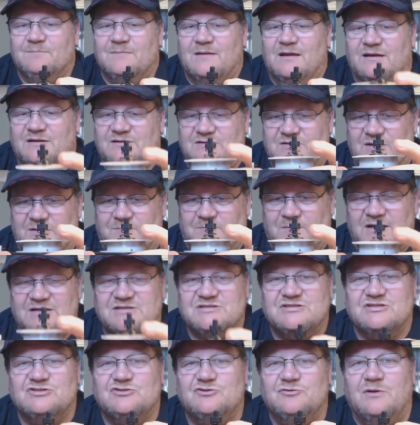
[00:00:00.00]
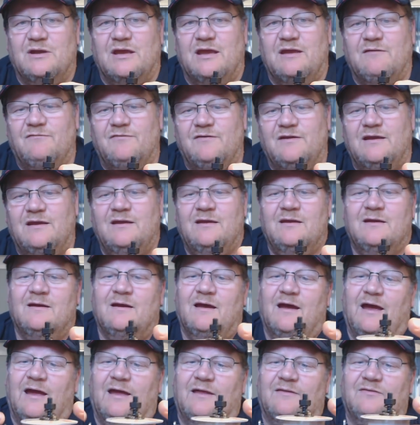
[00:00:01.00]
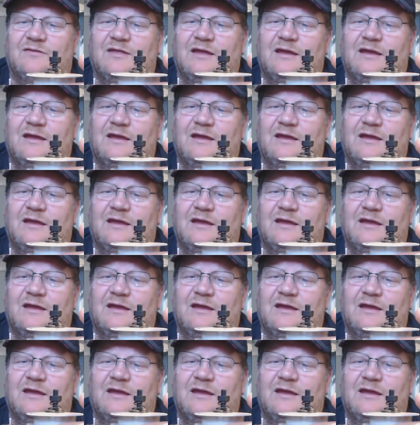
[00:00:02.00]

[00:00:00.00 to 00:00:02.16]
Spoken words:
It makes it too heavy, and